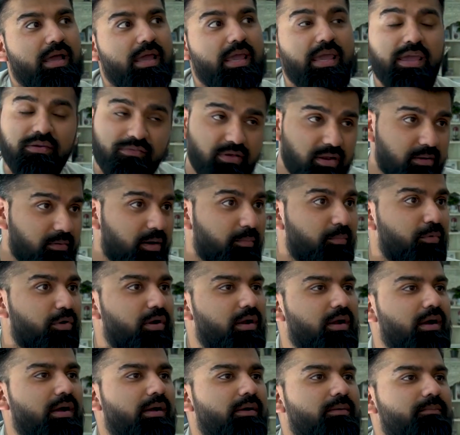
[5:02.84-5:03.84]
even a
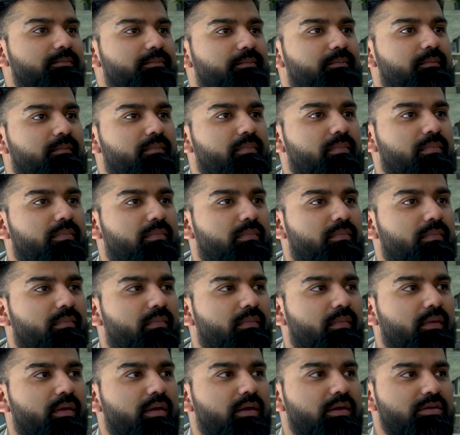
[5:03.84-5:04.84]
burqa.
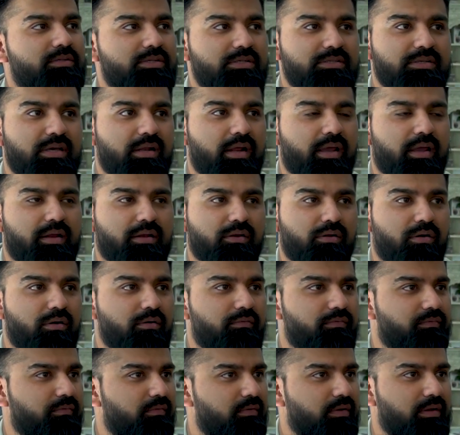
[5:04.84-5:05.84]
She's gonna get a lot
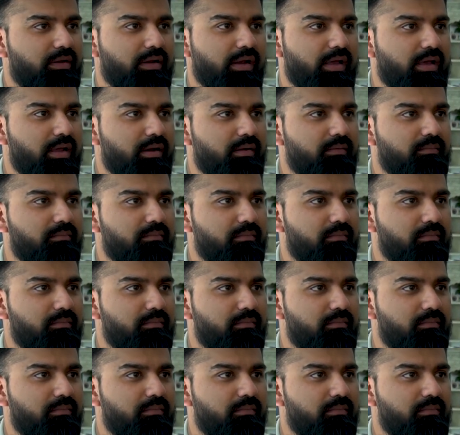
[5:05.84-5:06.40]
of glare